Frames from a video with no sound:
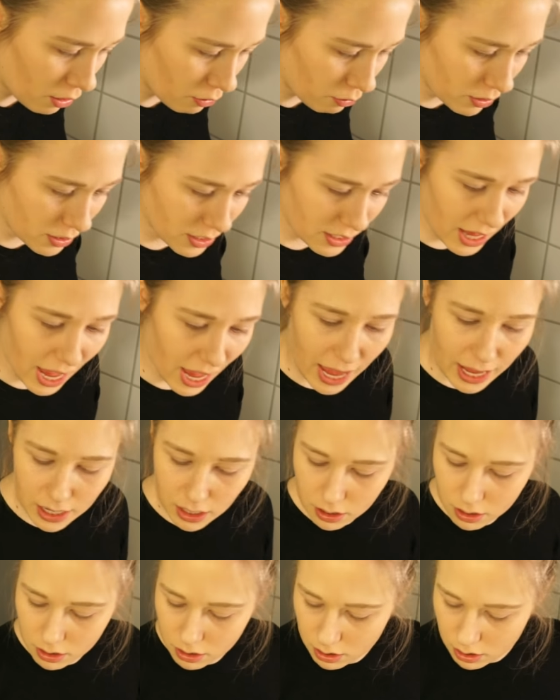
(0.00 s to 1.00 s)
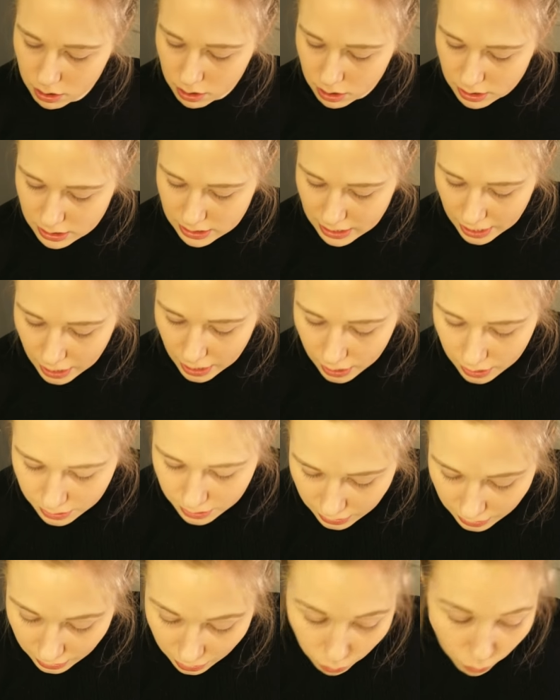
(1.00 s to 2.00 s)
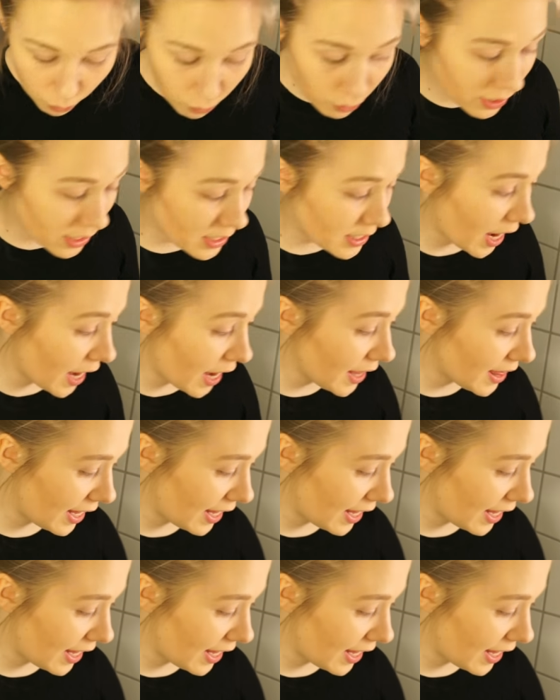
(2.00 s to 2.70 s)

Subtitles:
What's that? Is that eye thingy? Oh, that's eye